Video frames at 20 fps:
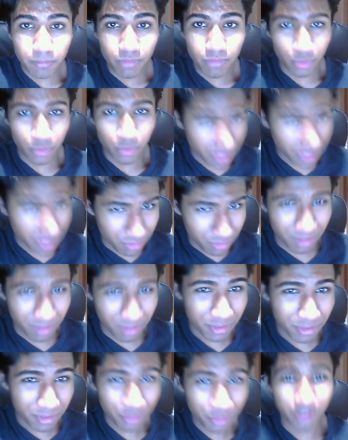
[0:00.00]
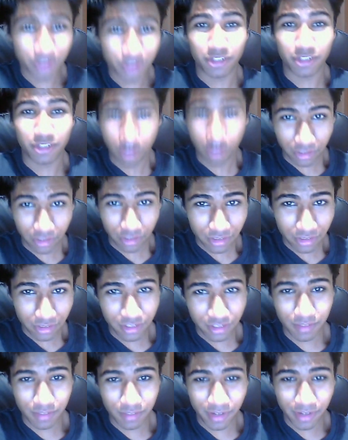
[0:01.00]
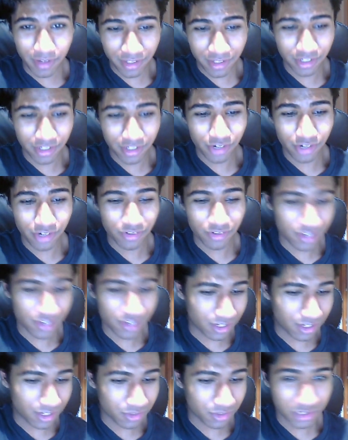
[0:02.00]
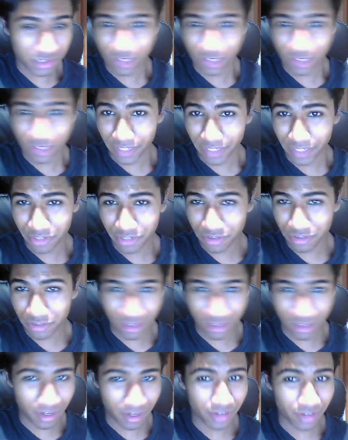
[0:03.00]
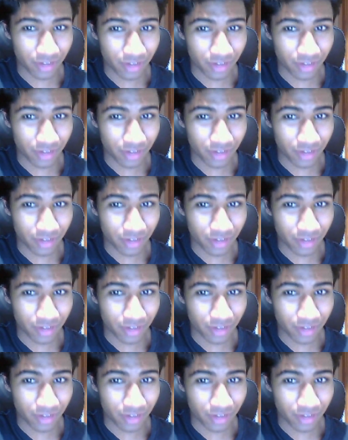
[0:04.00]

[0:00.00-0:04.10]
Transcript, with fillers: Wait, what am I doing in the dark? It's the mid 1800s now. should have electricity now.